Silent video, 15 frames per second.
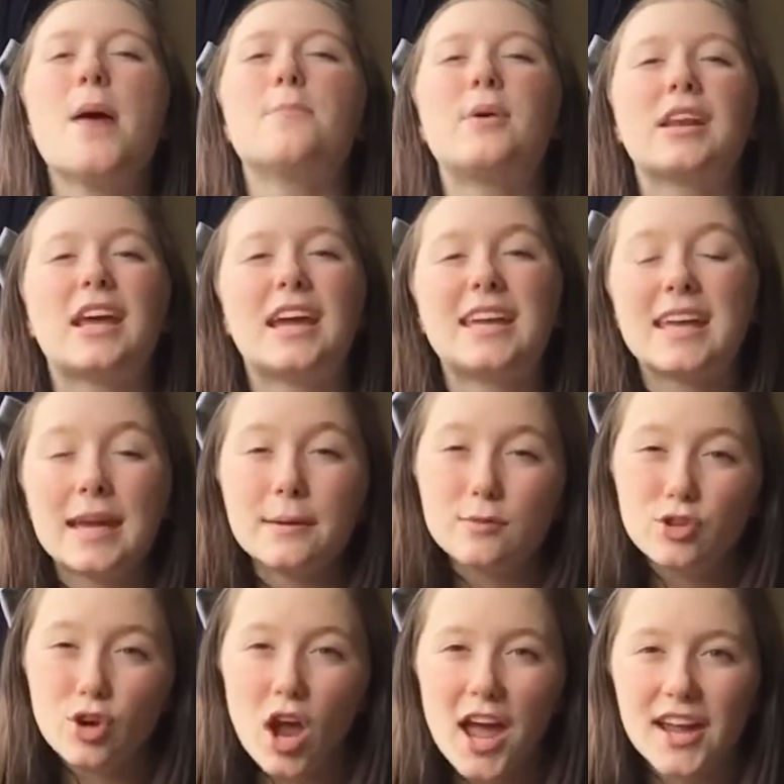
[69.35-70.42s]
But I am
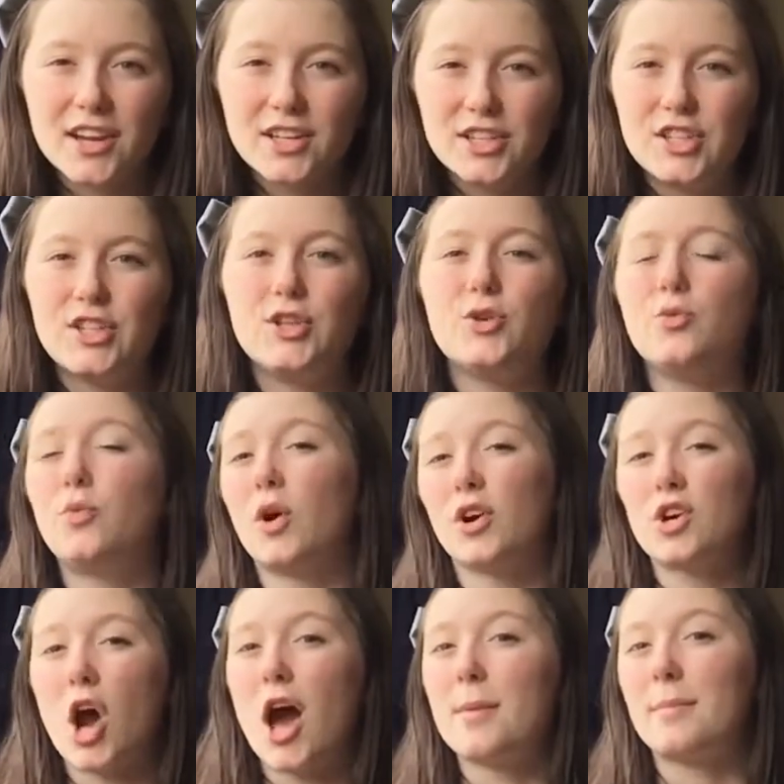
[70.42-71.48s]
trying to
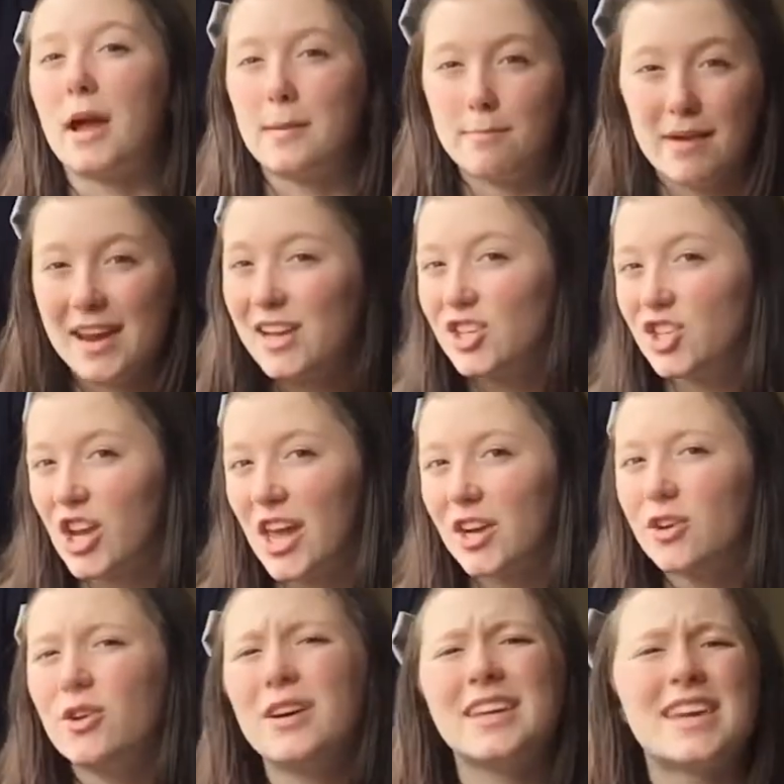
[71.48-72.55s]
work on my main
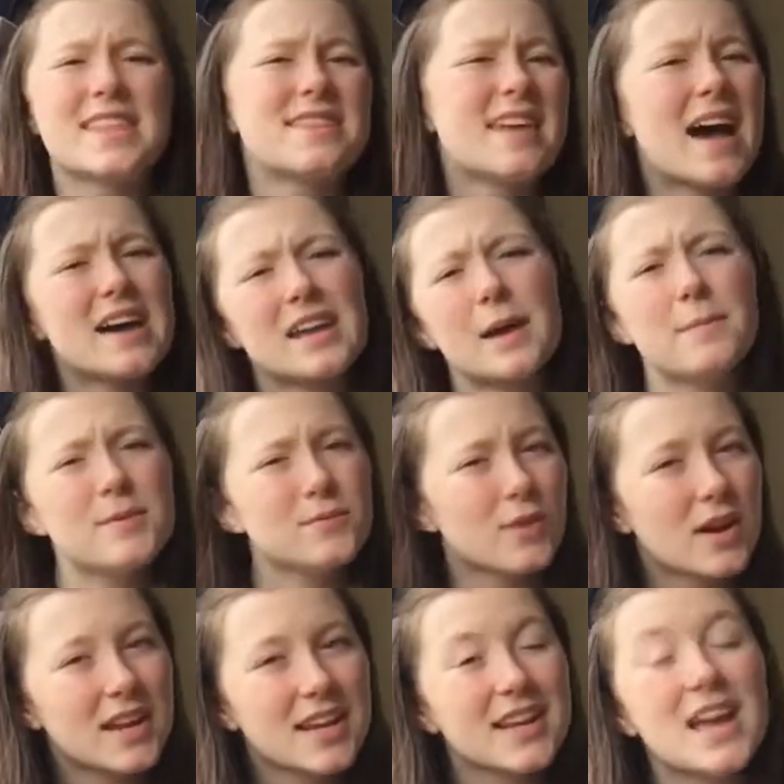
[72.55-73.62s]
channel and get that up and
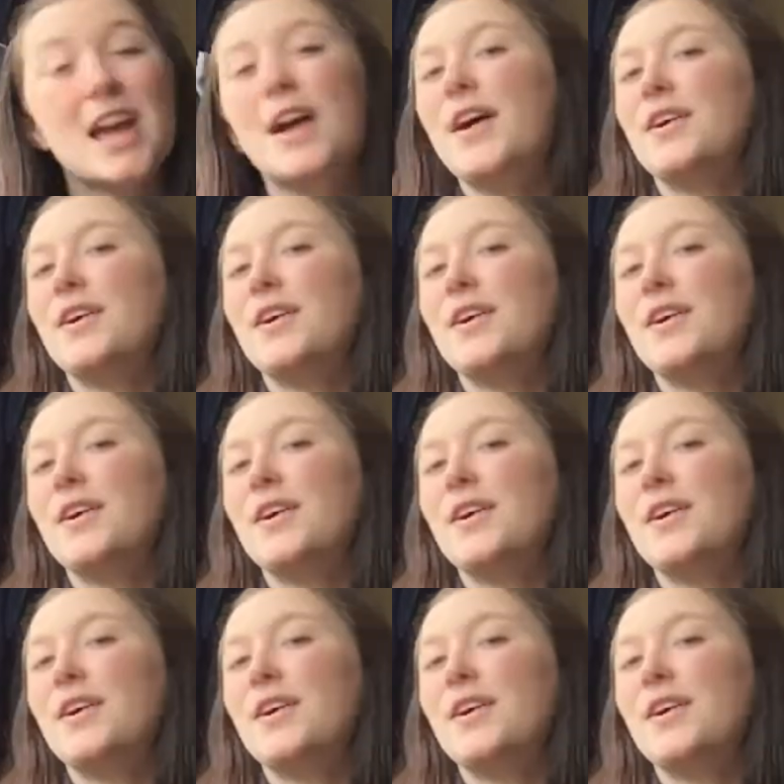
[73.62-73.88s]
running.